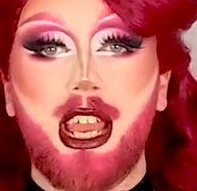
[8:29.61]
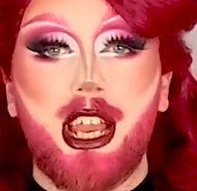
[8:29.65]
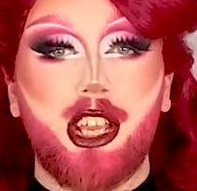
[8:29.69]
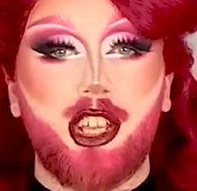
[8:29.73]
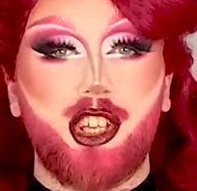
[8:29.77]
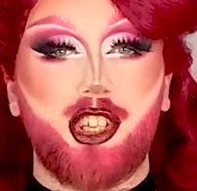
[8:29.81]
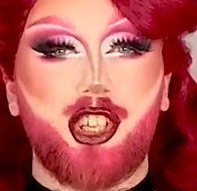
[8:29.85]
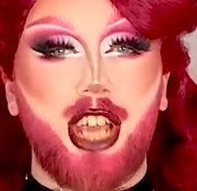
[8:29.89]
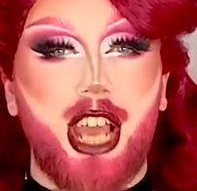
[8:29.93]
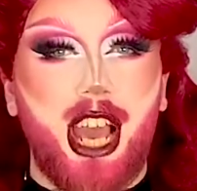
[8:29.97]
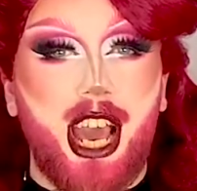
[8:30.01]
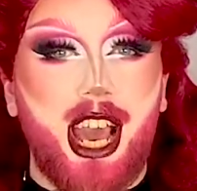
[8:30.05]

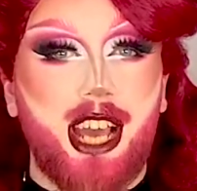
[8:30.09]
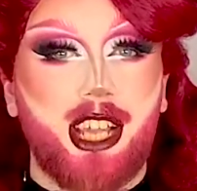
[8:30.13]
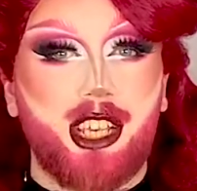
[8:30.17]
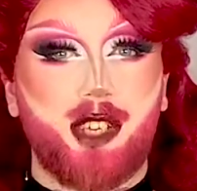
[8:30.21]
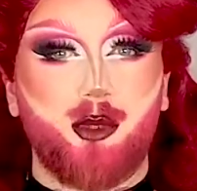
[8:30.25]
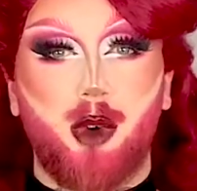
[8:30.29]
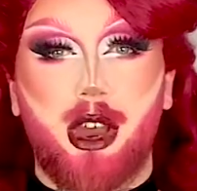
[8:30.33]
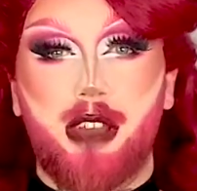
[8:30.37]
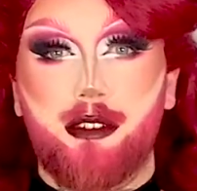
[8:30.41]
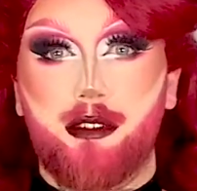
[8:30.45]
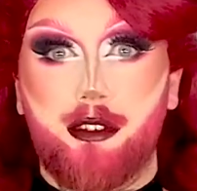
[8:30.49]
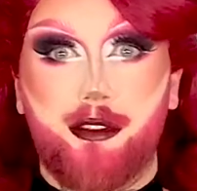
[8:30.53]
She had
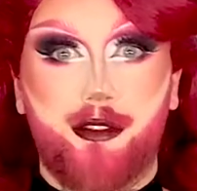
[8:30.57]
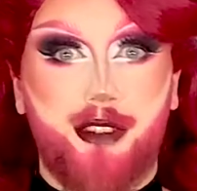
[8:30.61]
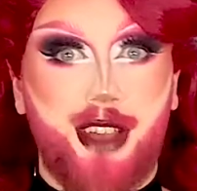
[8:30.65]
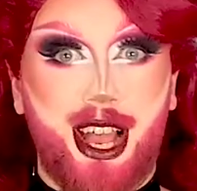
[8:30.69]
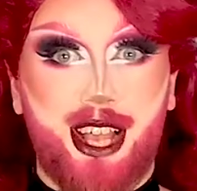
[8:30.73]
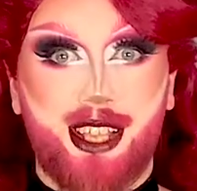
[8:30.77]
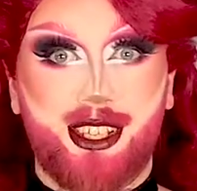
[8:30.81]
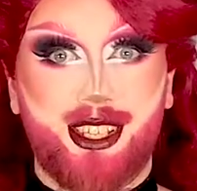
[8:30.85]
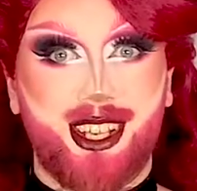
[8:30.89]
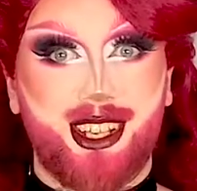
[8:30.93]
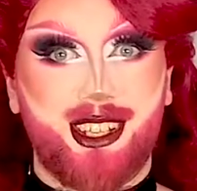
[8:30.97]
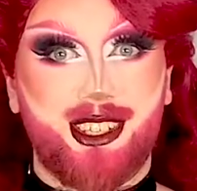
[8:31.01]
whatever
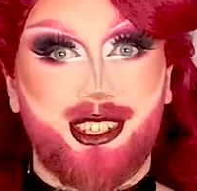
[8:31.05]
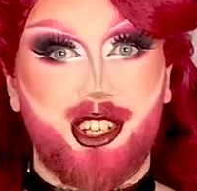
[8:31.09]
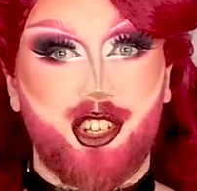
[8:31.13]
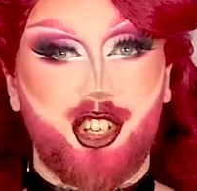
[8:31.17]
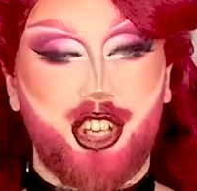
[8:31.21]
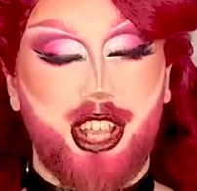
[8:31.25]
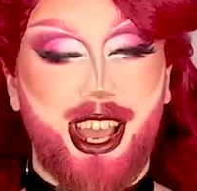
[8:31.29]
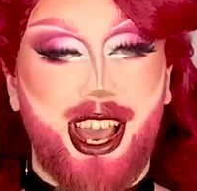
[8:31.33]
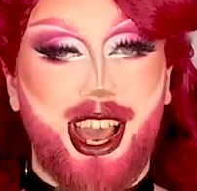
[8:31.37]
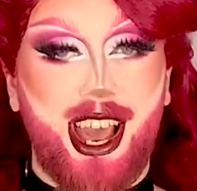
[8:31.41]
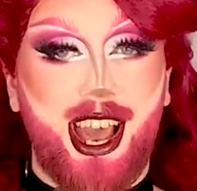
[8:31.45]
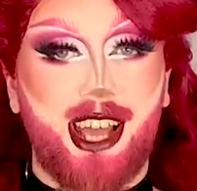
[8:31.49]
fastenings that she
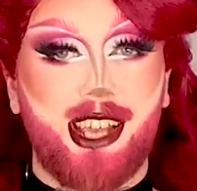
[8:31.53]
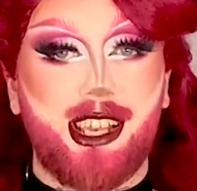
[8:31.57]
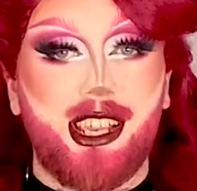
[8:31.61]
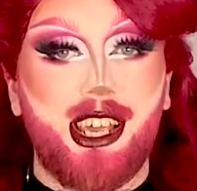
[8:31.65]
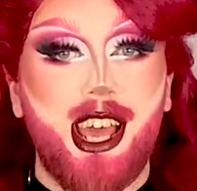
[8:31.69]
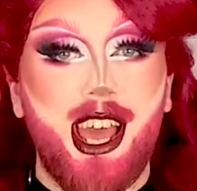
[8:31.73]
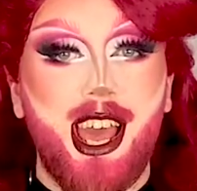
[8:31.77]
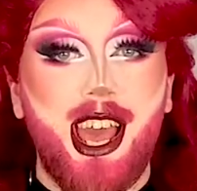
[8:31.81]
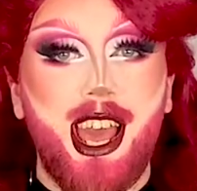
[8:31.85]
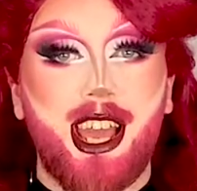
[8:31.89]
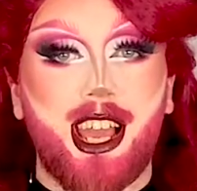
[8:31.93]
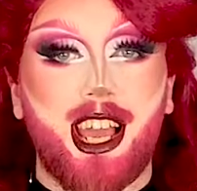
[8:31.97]
had
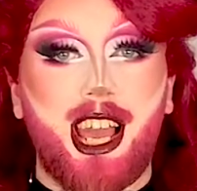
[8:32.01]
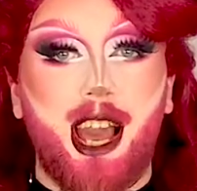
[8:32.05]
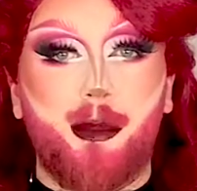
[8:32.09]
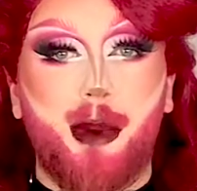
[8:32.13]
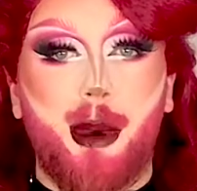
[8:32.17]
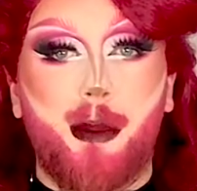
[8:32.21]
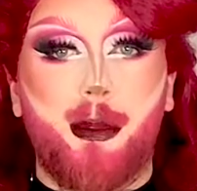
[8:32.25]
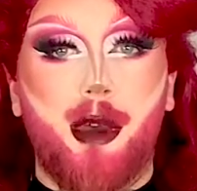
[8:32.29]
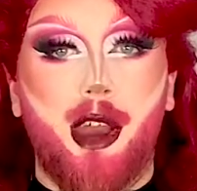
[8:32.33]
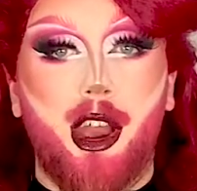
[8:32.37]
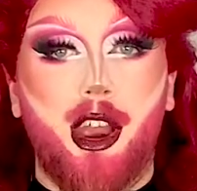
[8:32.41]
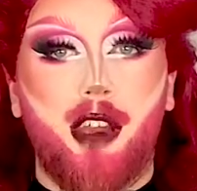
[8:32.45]
come
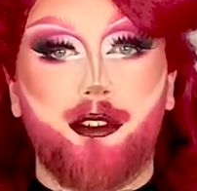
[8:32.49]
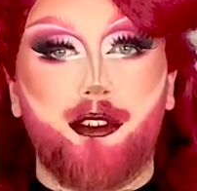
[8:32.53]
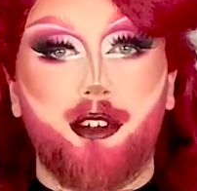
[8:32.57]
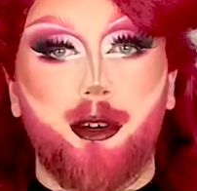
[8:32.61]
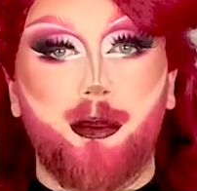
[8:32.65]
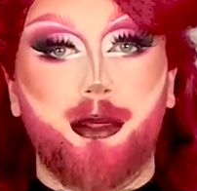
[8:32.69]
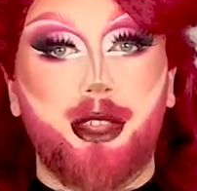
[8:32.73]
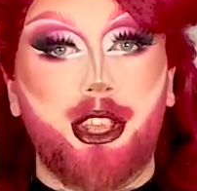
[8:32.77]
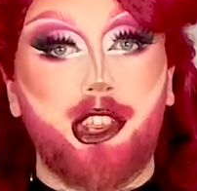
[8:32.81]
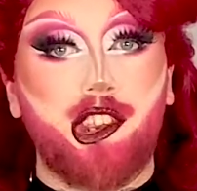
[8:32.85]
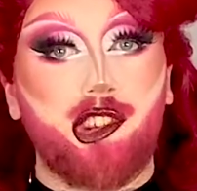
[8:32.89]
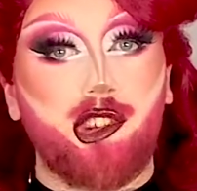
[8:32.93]
apart from
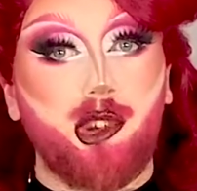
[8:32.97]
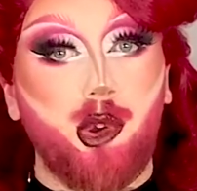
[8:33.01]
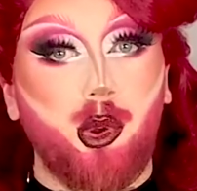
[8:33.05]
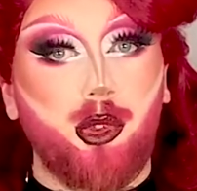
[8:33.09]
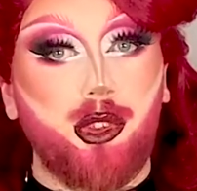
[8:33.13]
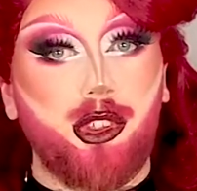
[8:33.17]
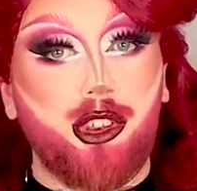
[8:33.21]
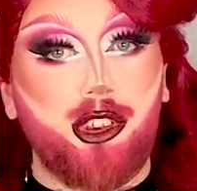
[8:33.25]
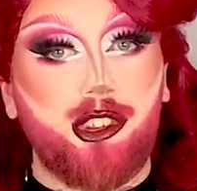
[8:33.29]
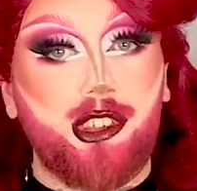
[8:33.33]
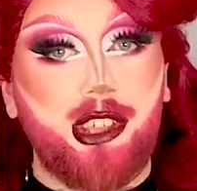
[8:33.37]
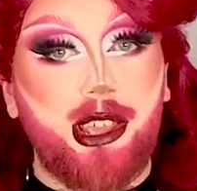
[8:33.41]
the
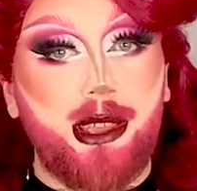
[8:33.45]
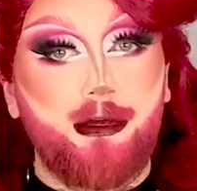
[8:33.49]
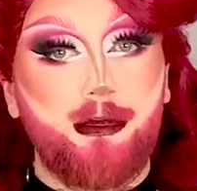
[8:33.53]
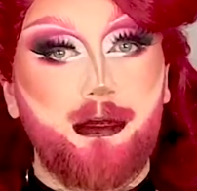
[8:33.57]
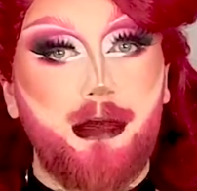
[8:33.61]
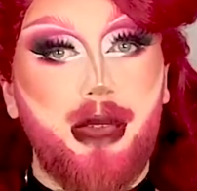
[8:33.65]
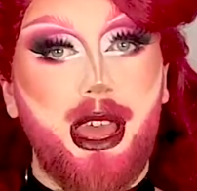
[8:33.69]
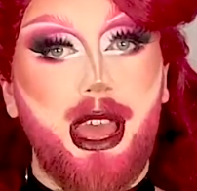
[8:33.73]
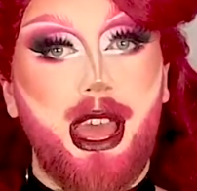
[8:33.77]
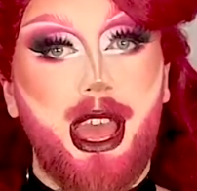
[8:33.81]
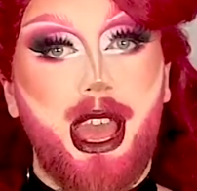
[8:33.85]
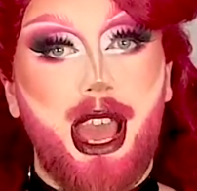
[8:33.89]
shoulder seam
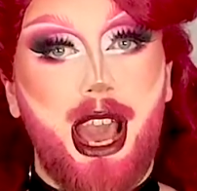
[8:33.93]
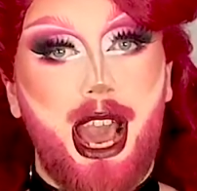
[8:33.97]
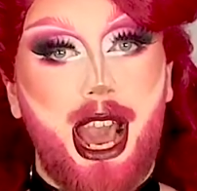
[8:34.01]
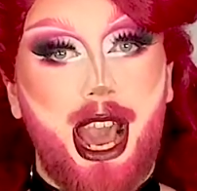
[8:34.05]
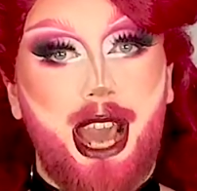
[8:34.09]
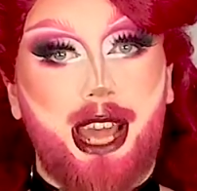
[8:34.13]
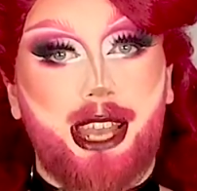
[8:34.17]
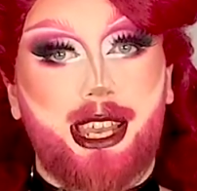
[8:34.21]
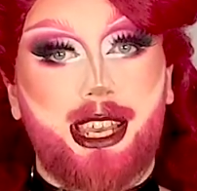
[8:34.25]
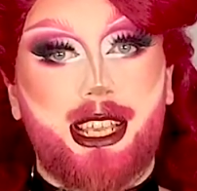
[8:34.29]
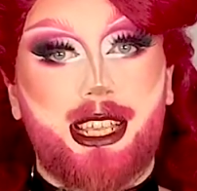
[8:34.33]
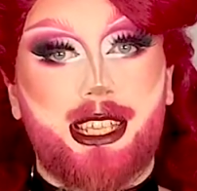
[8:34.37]

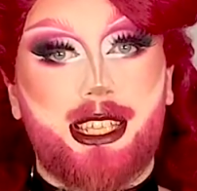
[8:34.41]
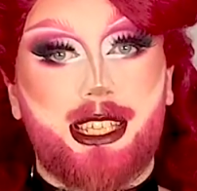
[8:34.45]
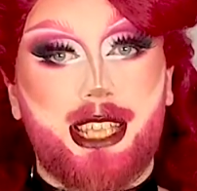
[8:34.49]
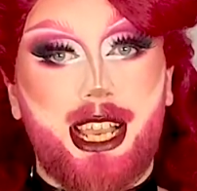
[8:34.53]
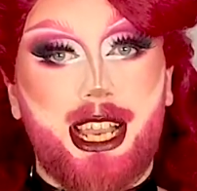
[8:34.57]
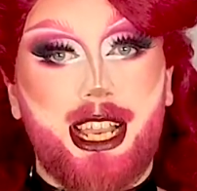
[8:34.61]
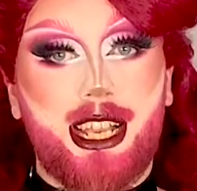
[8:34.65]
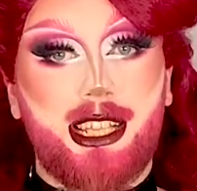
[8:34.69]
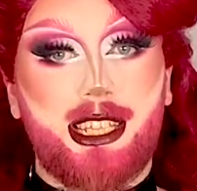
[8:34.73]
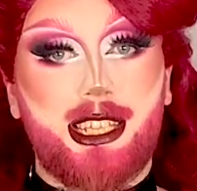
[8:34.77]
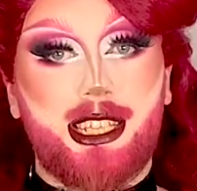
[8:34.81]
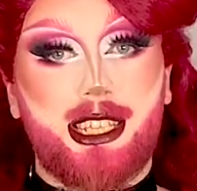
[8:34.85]
and the
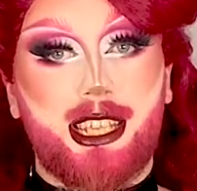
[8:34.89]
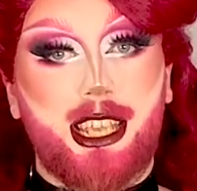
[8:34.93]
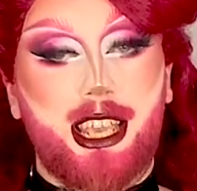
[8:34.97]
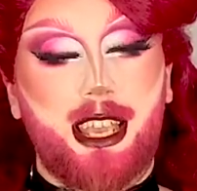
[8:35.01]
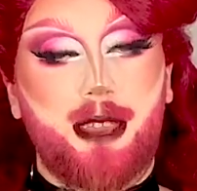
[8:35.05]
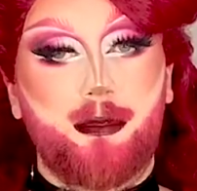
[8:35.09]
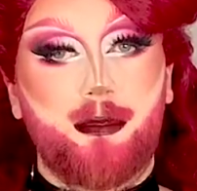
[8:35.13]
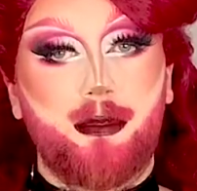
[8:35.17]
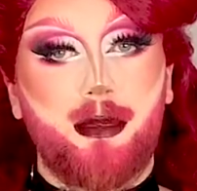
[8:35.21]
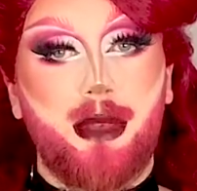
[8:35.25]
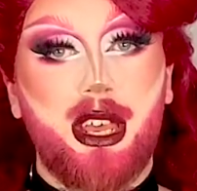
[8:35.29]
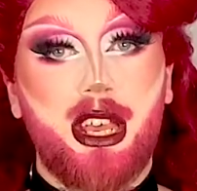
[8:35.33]
side
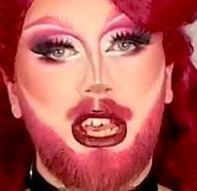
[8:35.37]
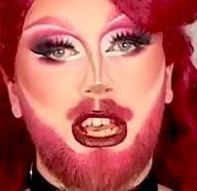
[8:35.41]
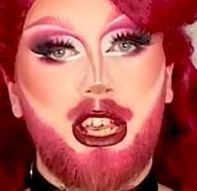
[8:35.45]
seam,